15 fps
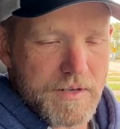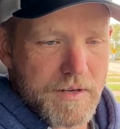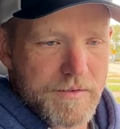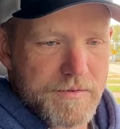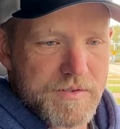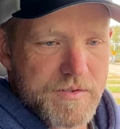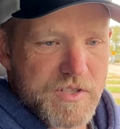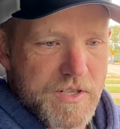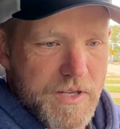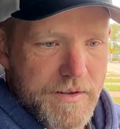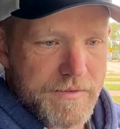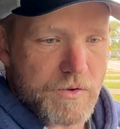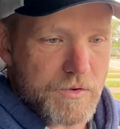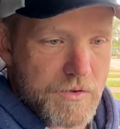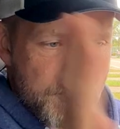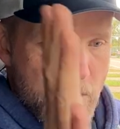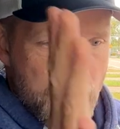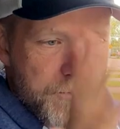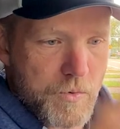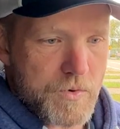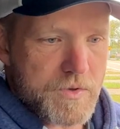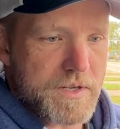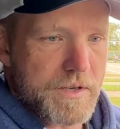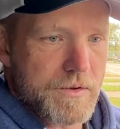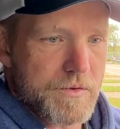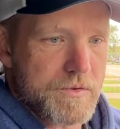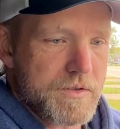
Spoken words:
of stuff on the onboard scale.